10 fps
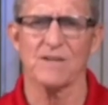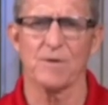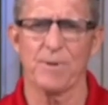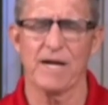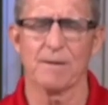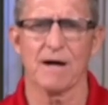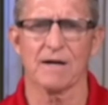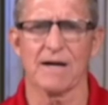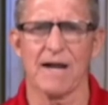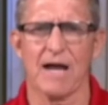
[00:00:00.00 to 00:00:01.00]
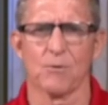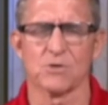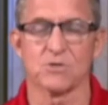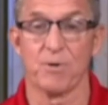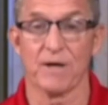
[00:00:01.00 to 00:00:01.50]
the Panama Canal
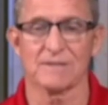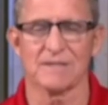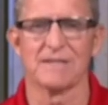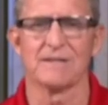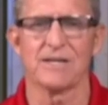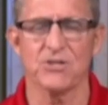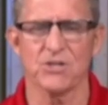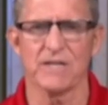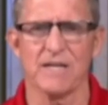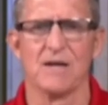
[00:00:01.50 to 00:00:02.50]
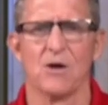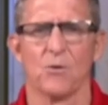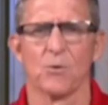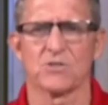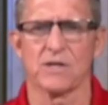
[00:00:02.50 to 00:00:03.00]
was built initially
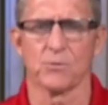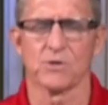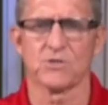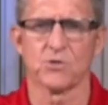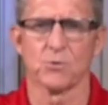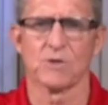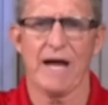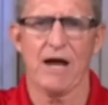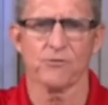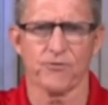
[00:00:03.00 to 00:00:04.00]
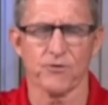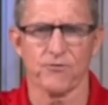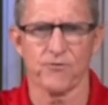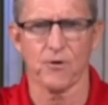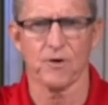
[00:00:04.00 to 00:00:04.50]
was to allow
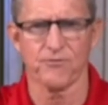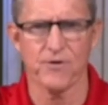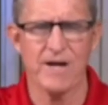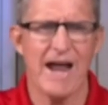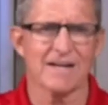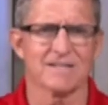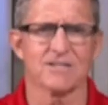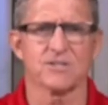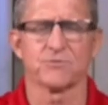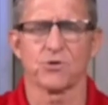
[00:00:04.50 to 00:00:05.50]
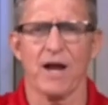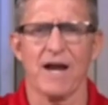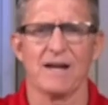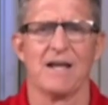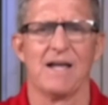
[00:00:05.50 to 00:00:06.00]
for a free access of
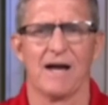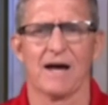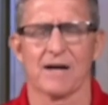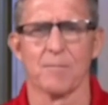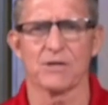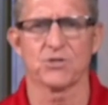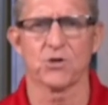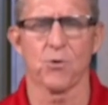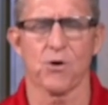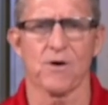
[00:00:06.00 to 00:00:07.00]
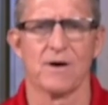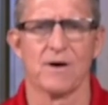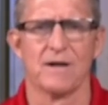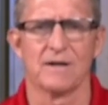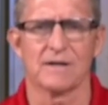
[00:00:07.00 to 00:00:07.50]
trade on a much shorter
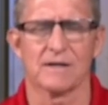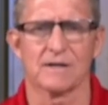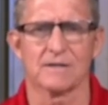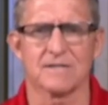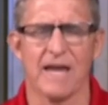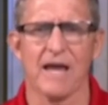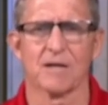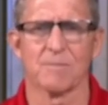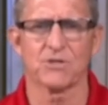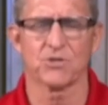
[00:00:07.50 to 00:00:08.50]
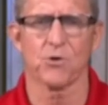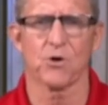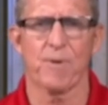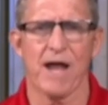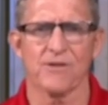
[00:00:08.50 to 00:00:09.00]
scale, much
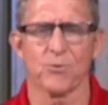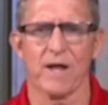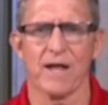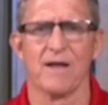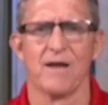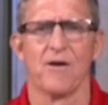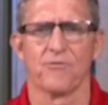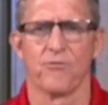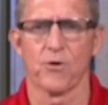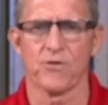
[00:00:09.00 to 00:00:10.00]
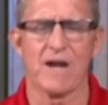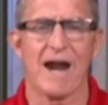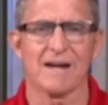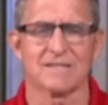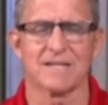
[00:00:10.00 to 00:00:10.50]
shorter pathway for the
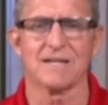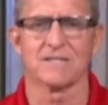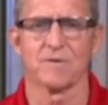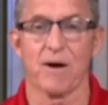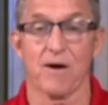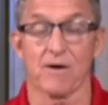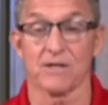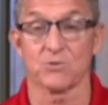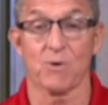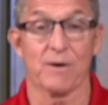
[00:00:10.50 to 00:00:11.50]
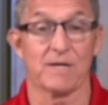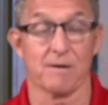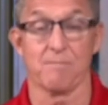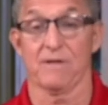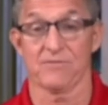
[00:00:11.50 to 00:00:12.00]
United States of America. That's why we
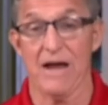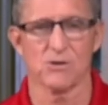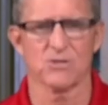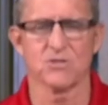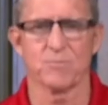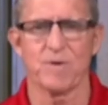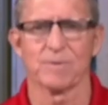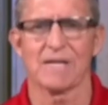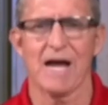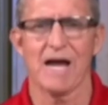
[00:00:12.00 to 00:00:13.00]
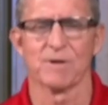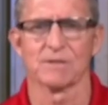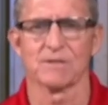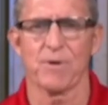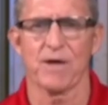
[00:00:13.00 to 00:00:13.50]
did it. Thousands of people died
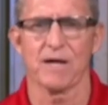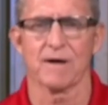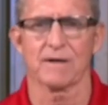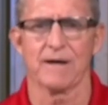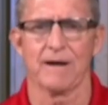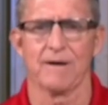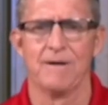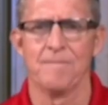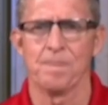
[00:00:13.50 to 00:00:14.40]
building the Panama Canal.